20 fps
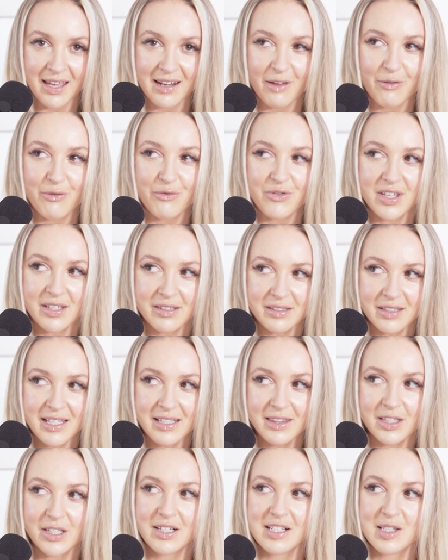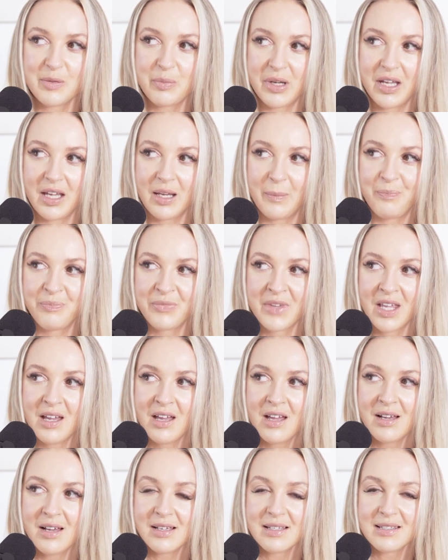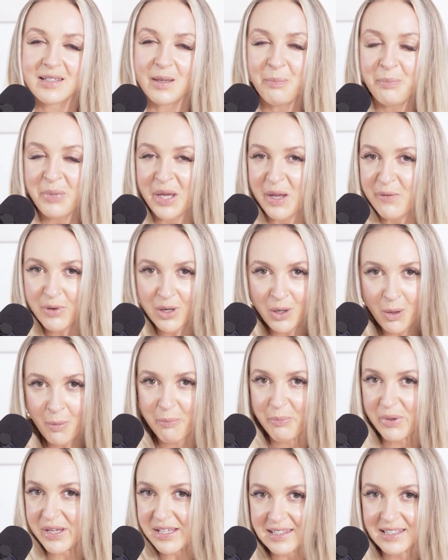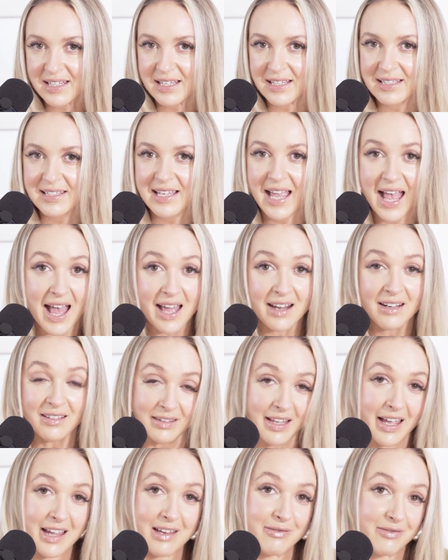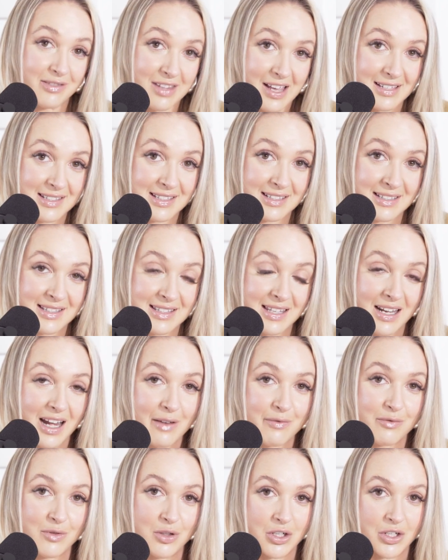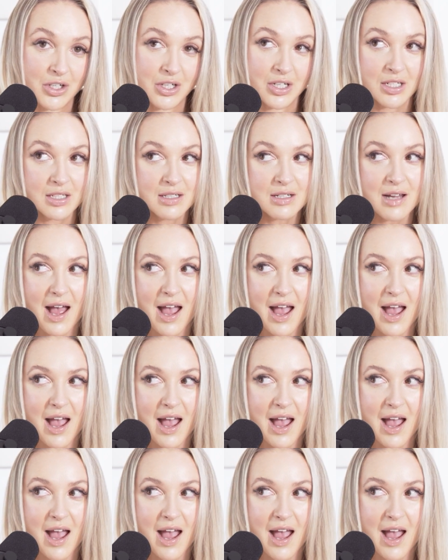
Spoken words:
And I feel like there has been some pivotal business and life lessons that I've learned.